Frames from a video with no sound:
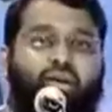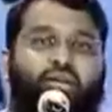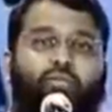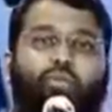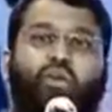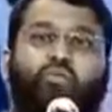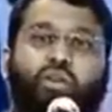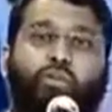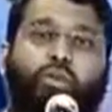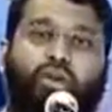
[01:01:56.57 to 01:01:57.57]
the Prophet
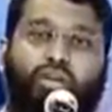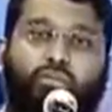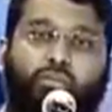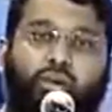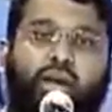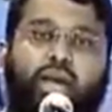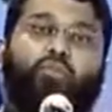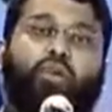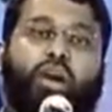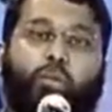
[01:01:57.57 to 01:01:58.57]
Ibrahim,
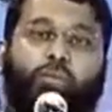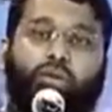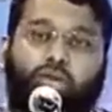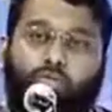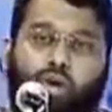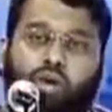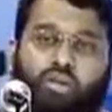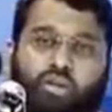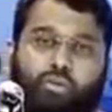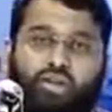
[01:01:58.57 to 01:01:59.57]
Abraham, the Prophet
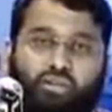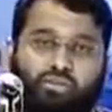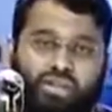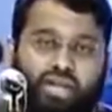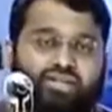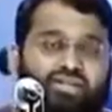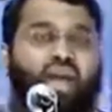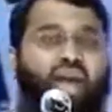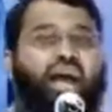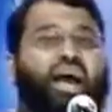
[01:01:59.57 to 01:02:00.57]
Ibrahim says,
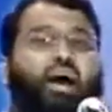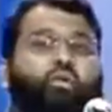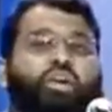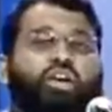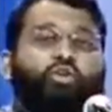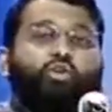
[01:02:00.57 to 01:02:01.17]
how can you